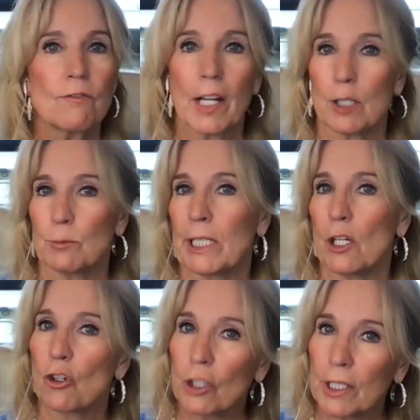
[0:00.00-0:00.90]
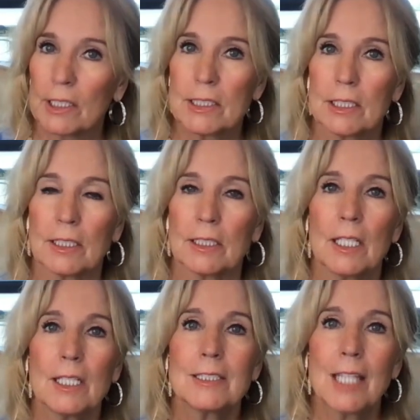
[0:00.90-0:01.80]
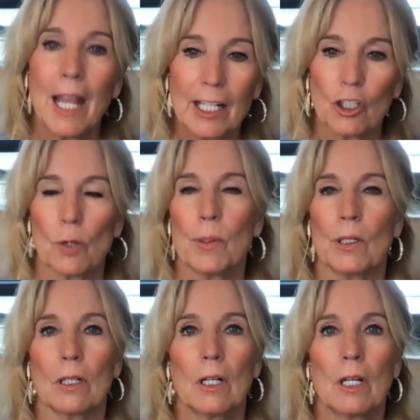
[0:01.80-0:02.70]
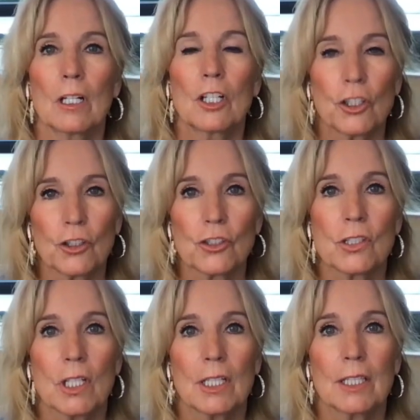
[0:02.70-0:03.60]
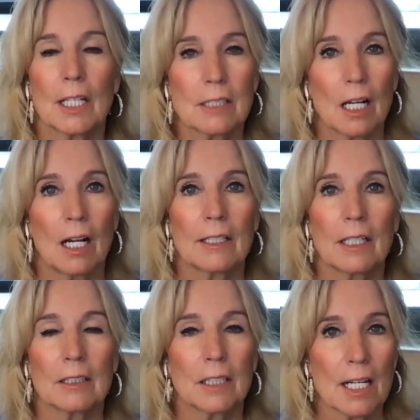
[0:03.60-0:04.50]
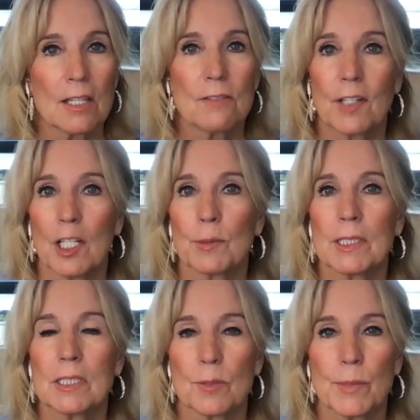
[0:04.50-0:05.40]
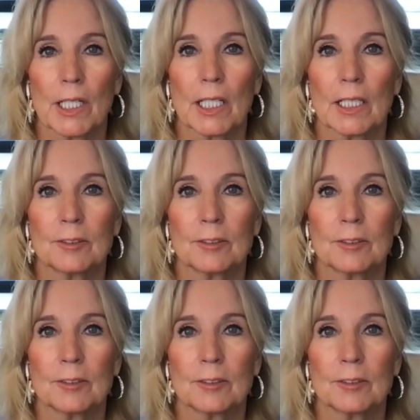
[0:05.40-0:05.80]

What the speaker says: family-oriented, terrible curse that's on a lot of the families in America.